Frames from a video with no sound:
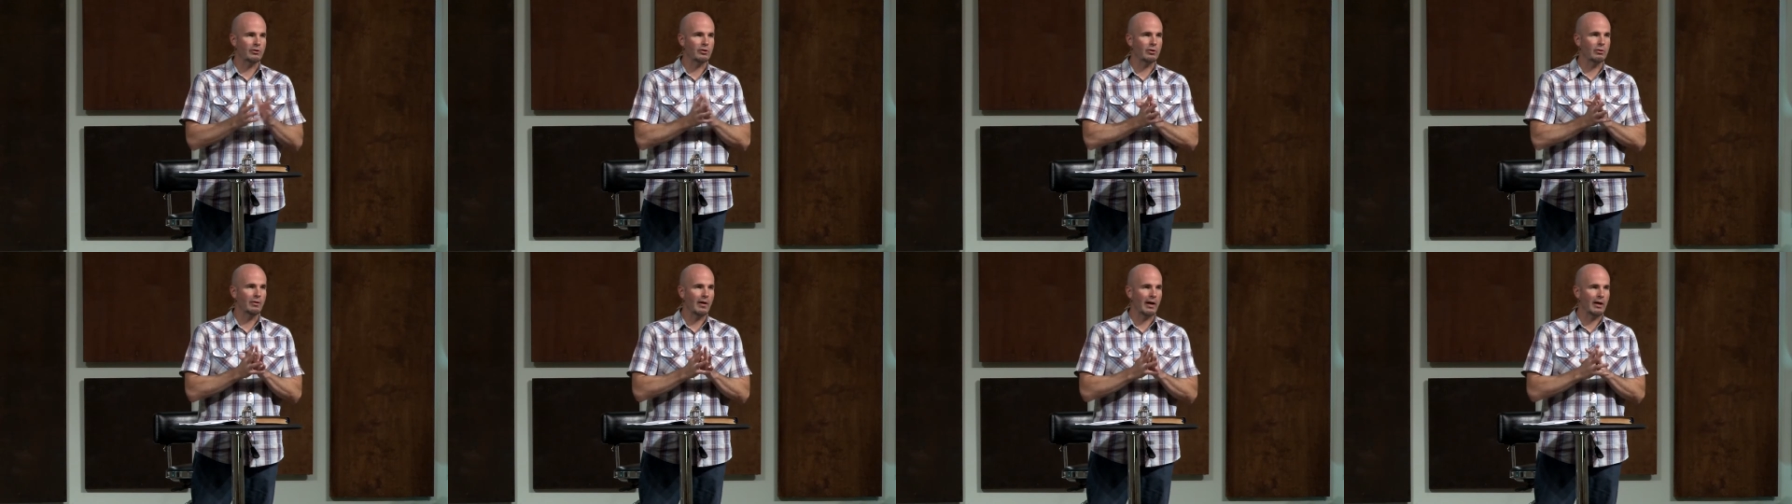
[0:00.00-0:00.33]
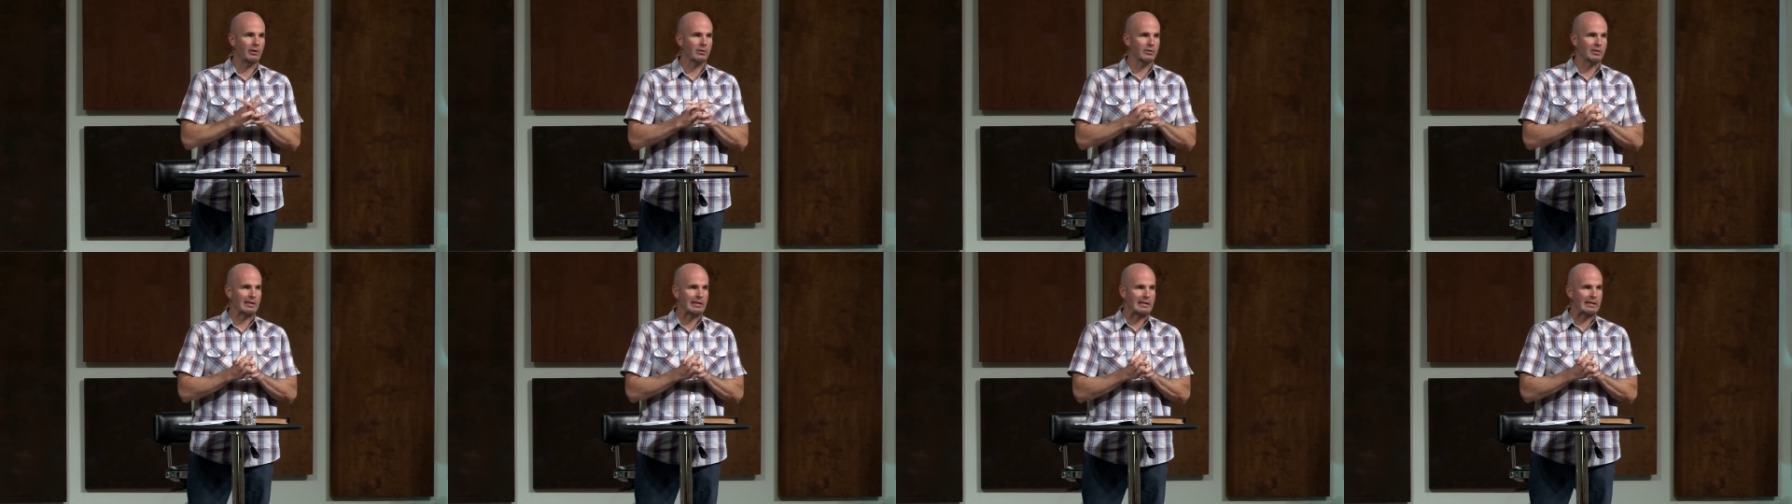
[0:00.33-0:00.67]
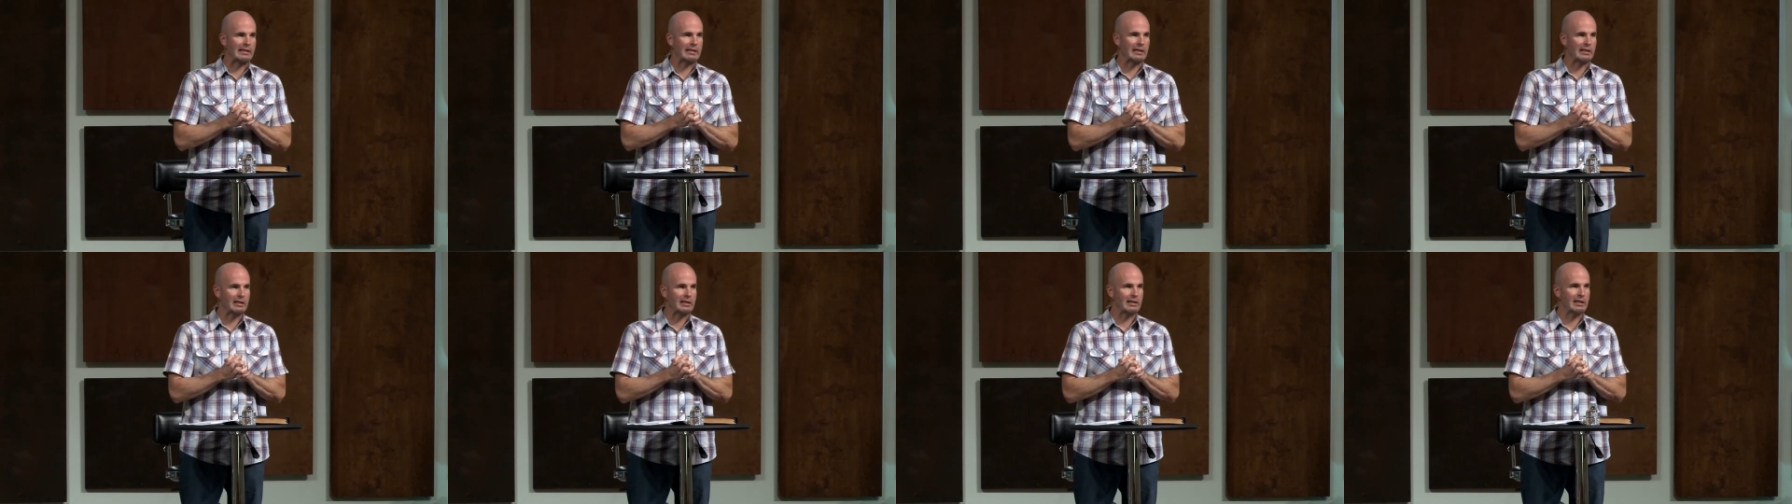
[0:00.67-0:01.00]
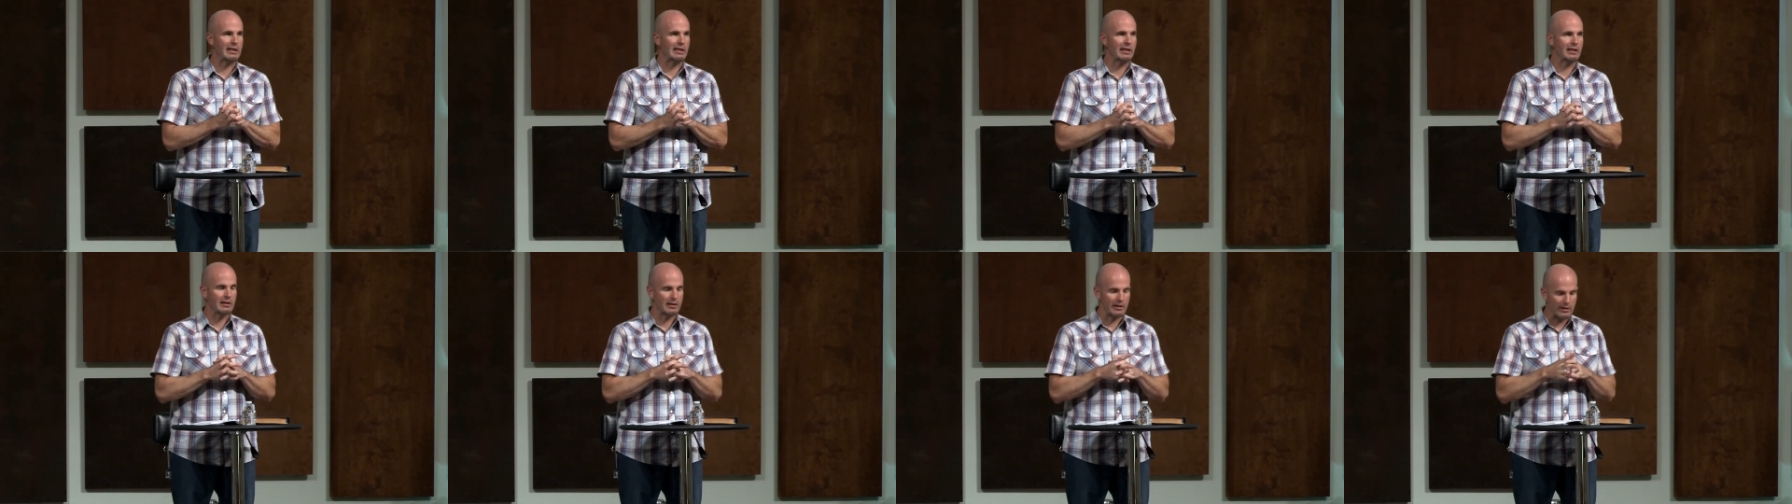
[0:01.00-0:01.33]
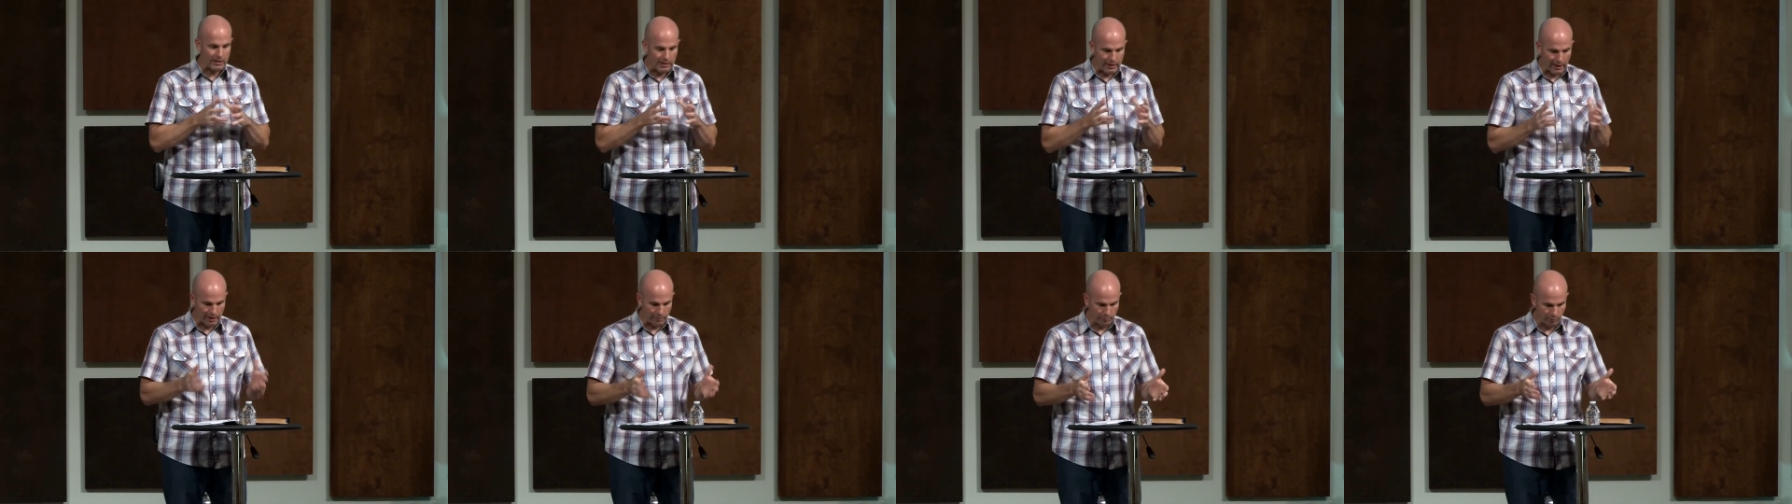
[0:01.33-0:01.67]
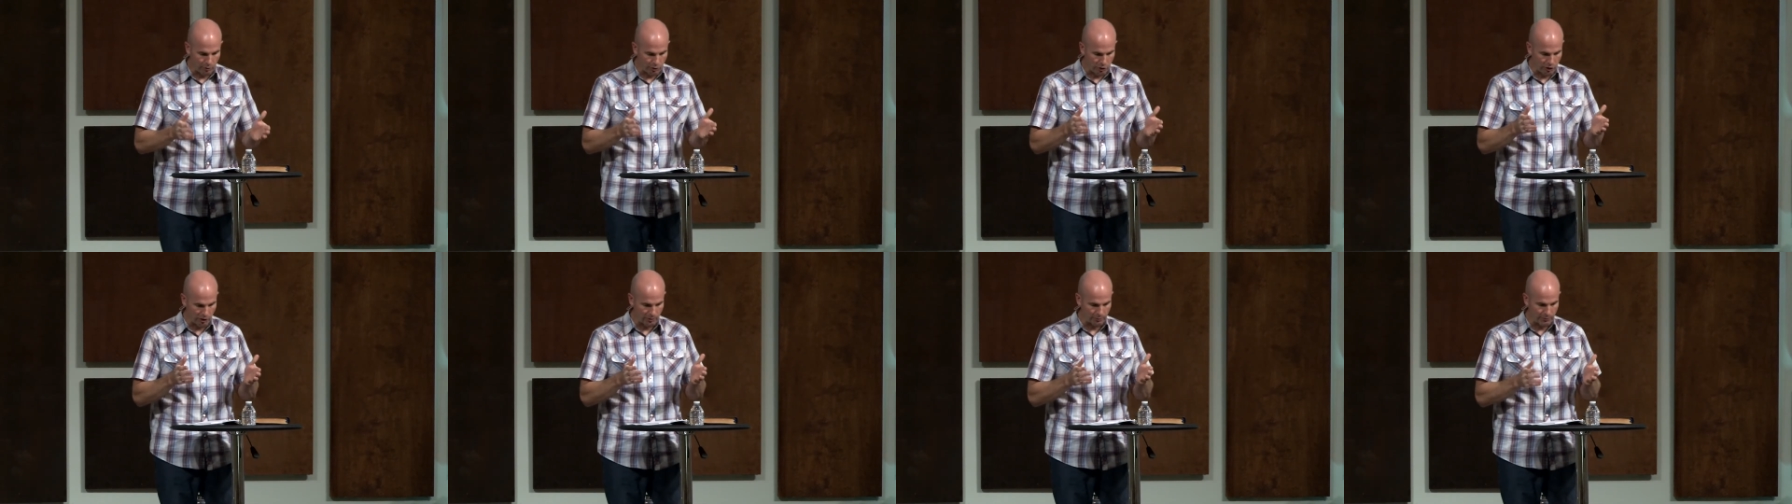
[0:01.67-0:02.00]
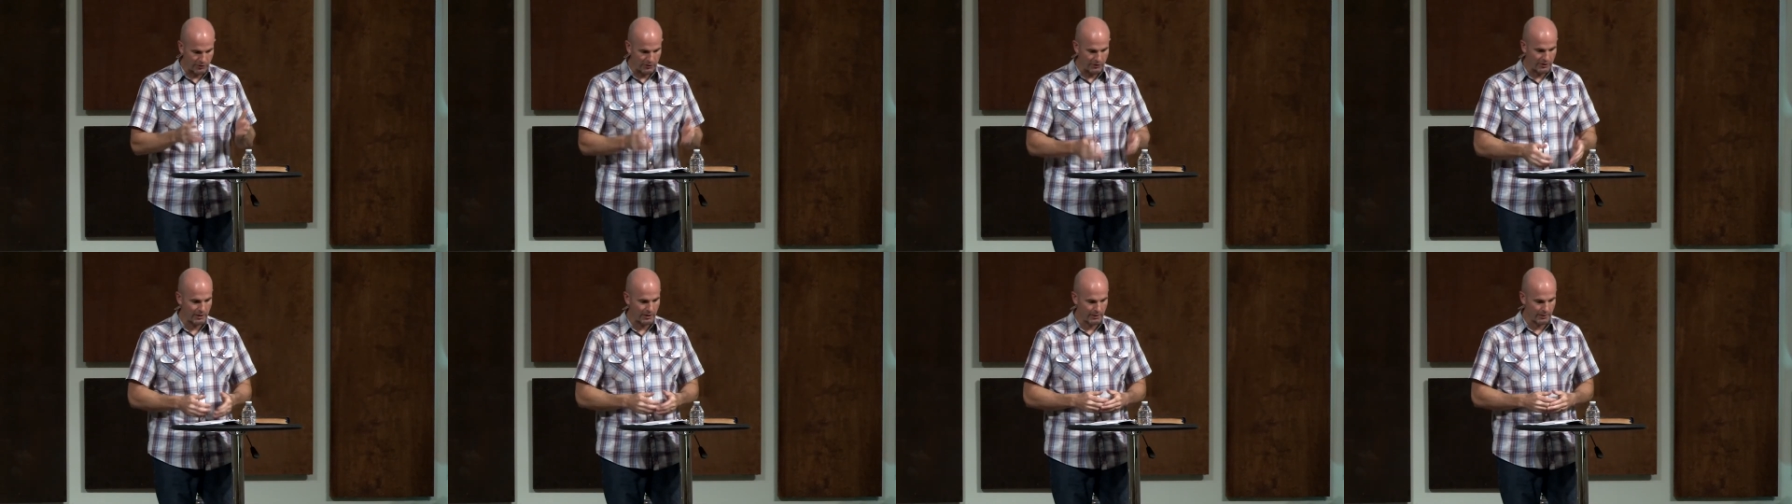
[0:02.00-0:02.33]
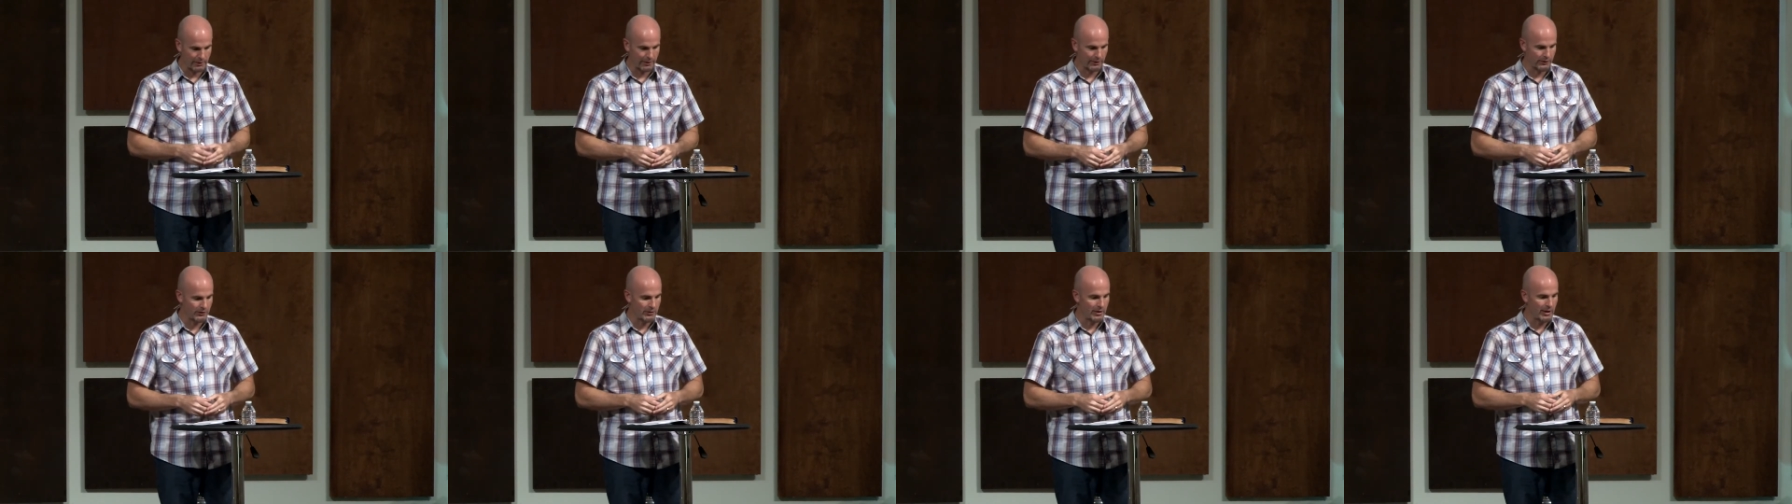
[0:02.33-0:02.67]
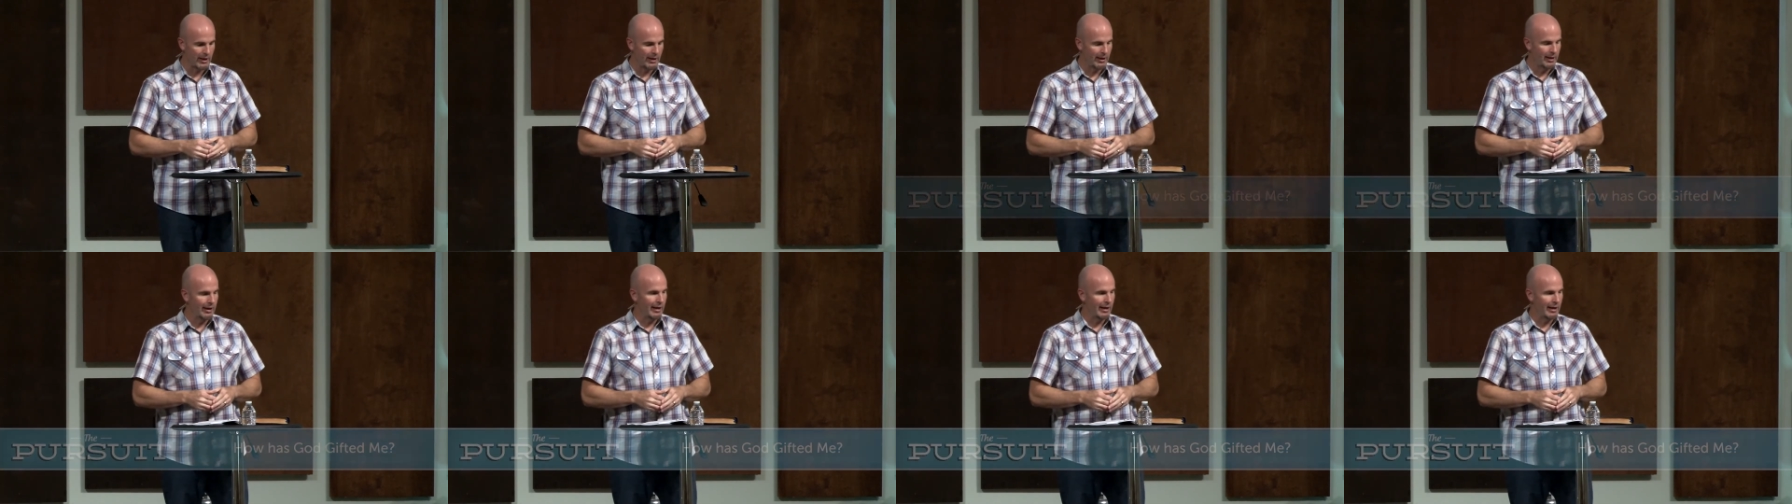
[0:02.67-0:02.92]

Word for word: 2016 discipleship series.